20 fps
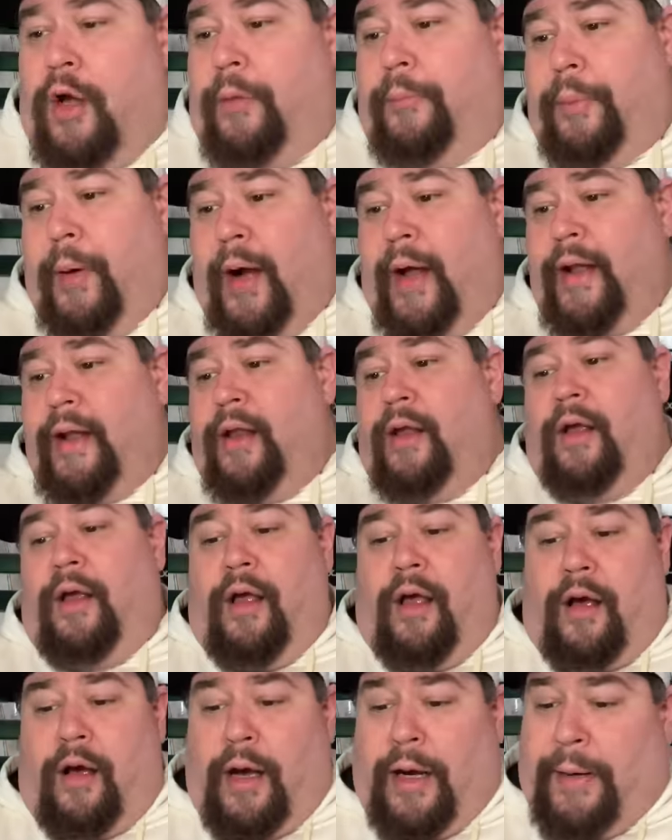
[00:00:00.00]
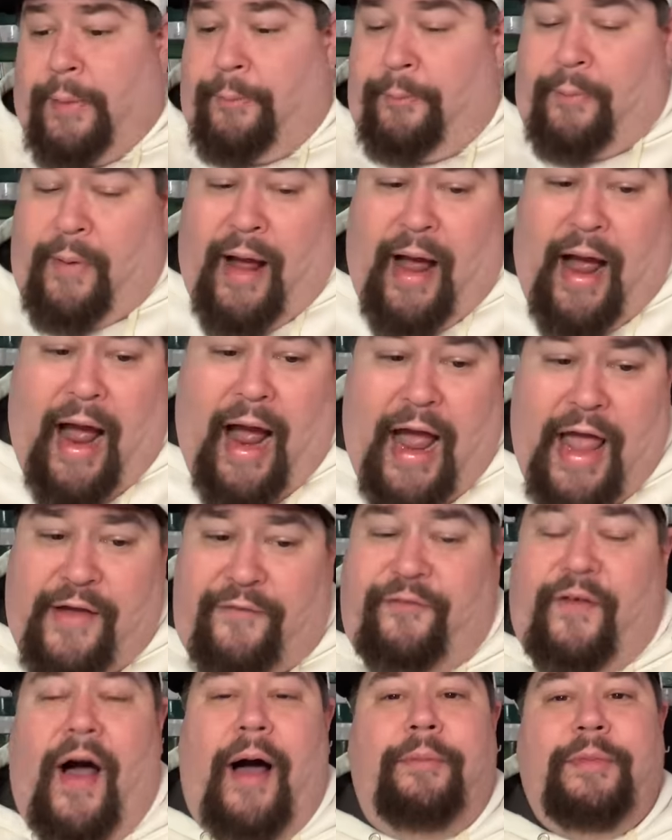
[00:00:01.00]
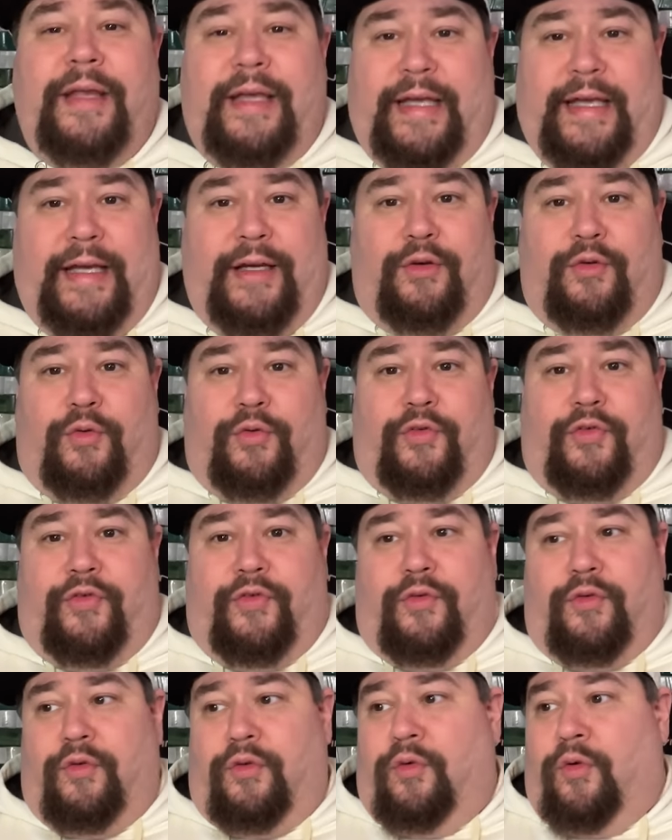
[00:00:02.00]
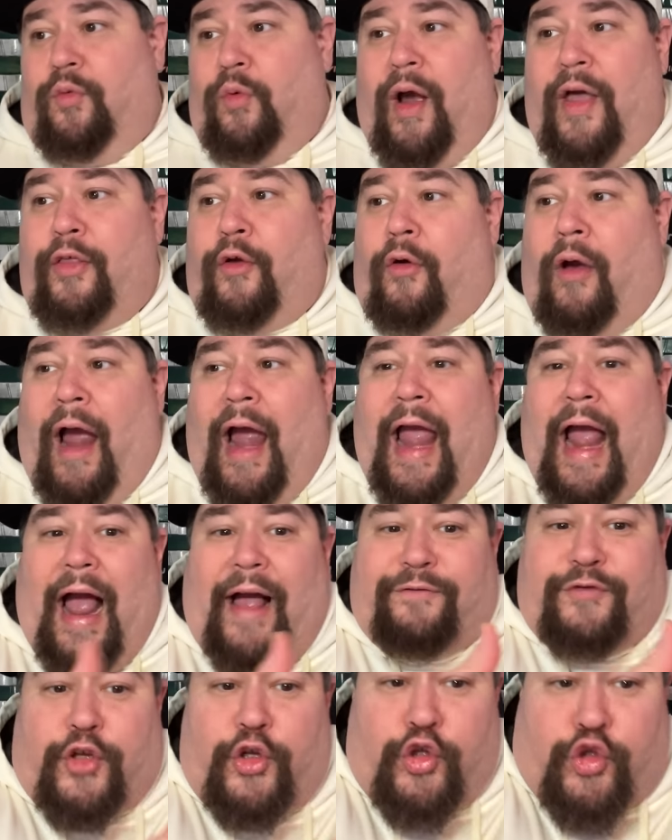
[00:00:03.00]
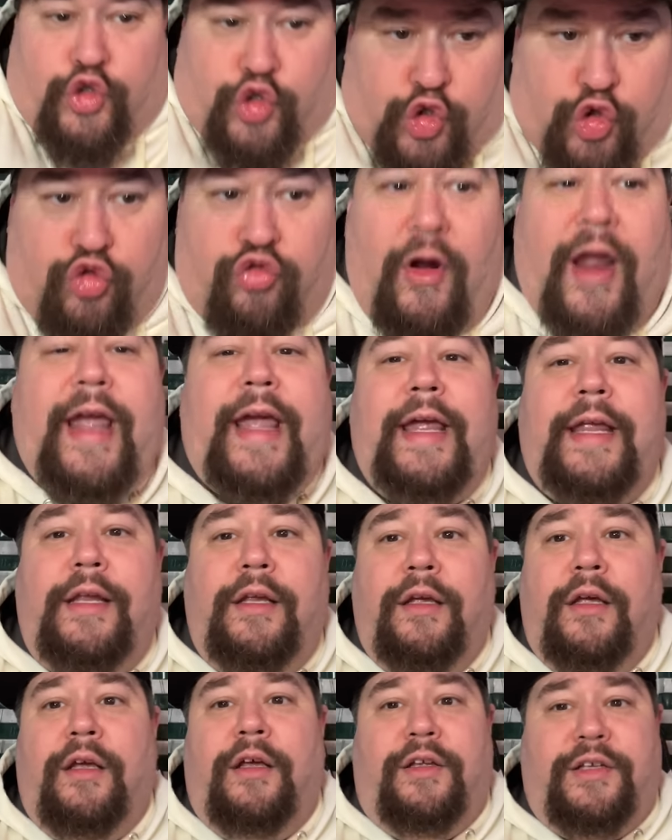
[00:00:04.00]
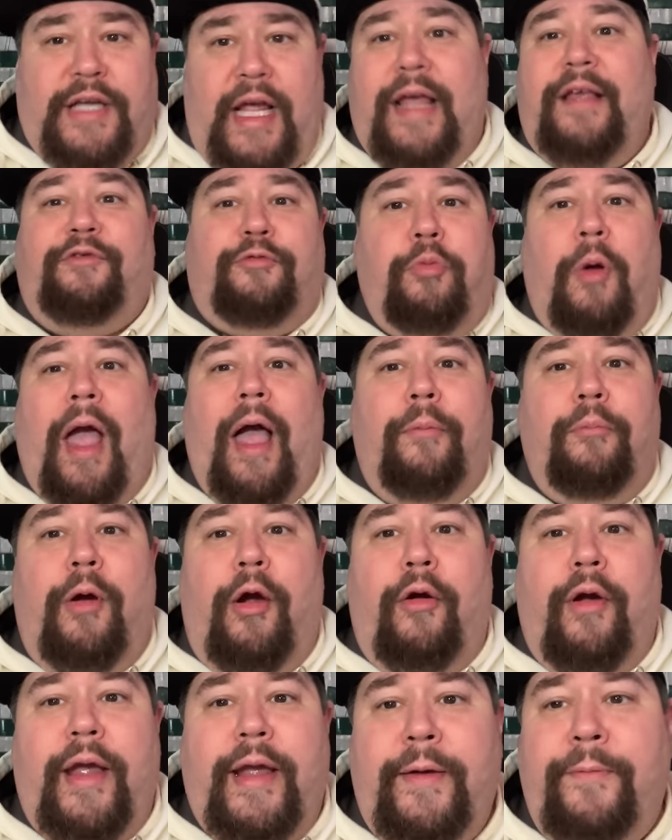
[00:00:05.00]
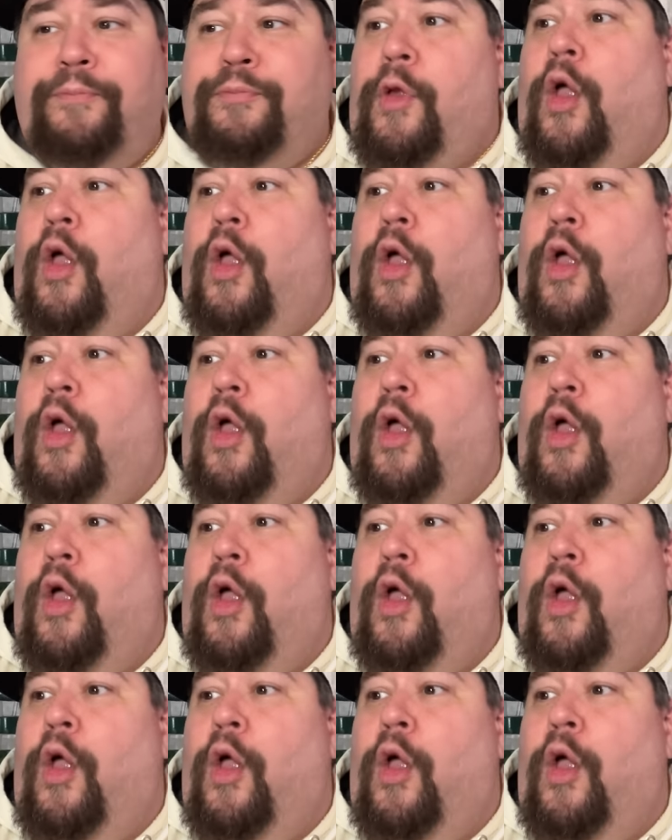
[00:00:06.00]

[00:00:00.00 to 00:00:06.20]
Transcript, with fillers: But um, if I'm the Eagles, whether I have to trade James Bradberry,